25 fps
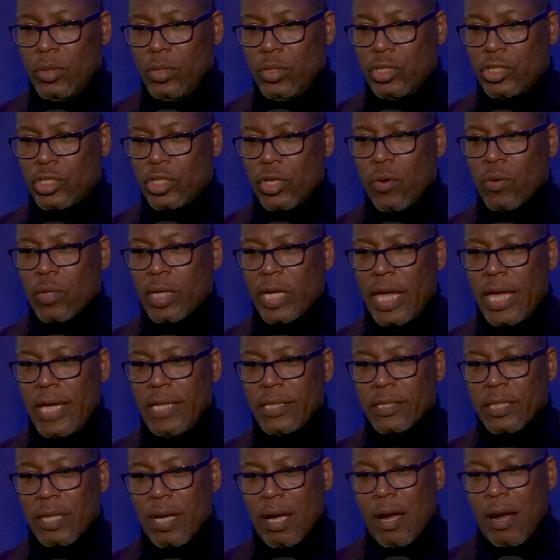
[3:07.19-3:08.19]

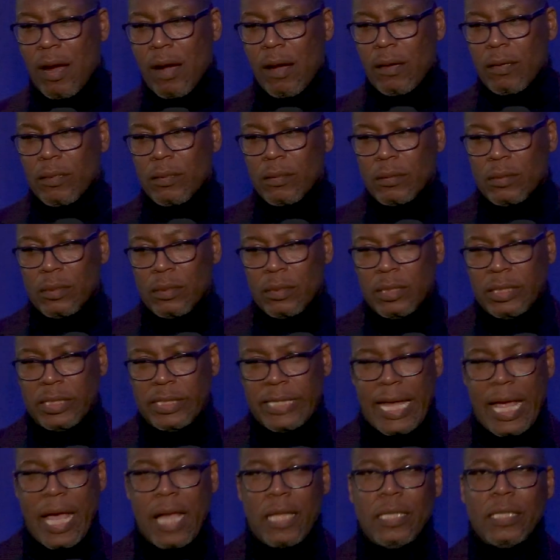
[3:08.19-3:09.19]
showcase our
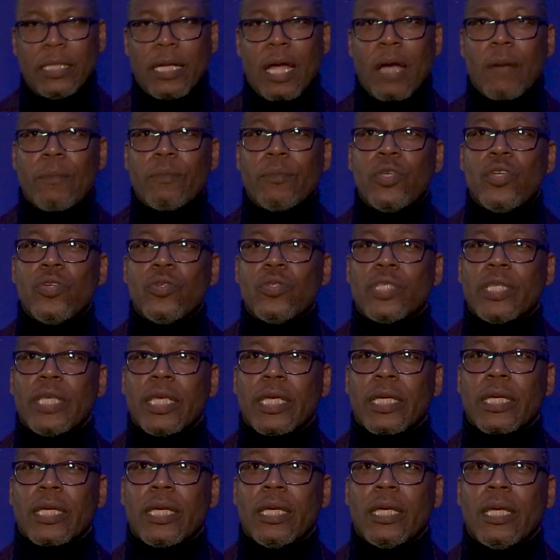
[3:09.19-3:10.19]
talent, our
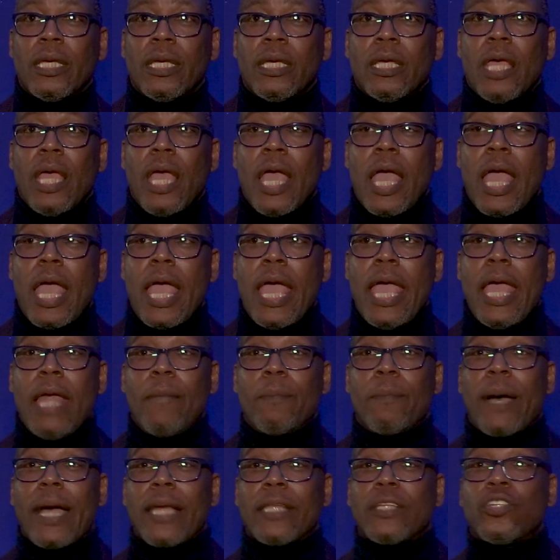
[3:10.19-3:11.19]
music.
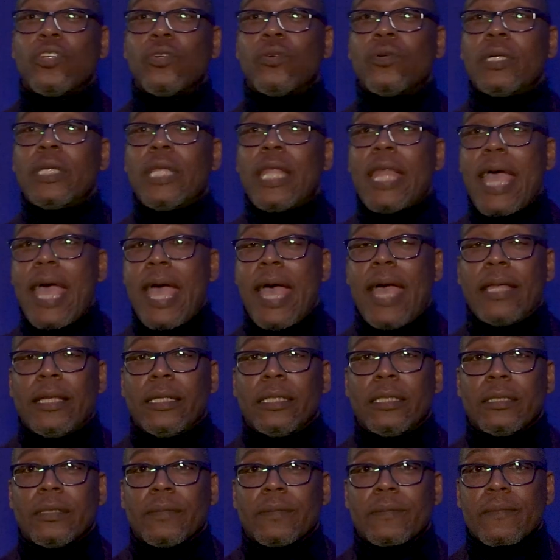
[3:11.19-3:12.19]
And by doing that,
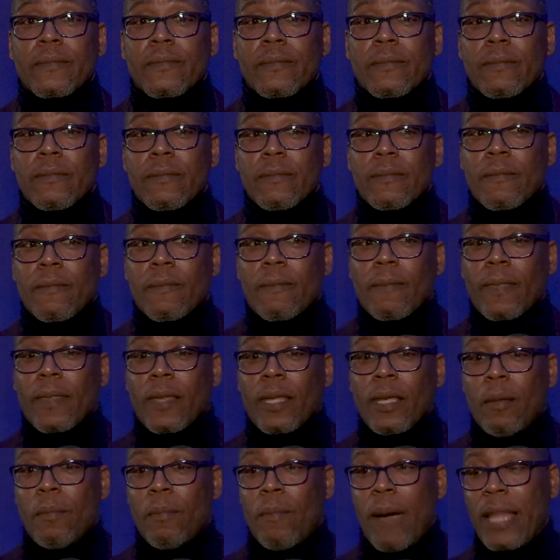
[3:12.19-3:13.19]

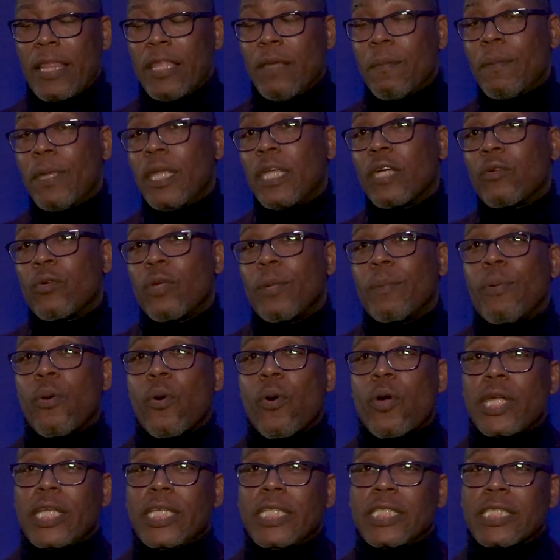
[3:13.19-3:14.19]
by them being a
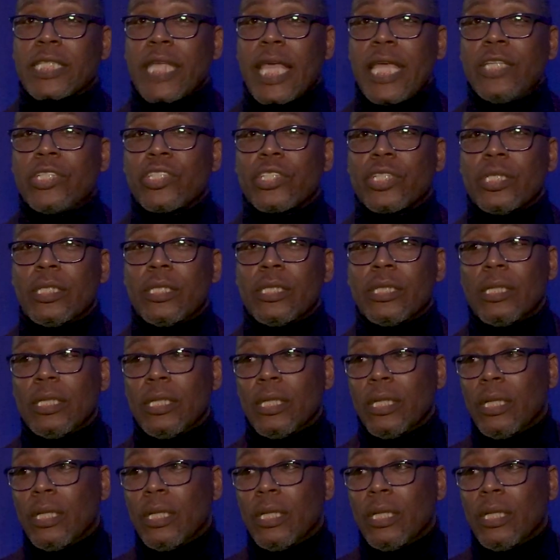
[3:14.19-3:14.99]
reporting station,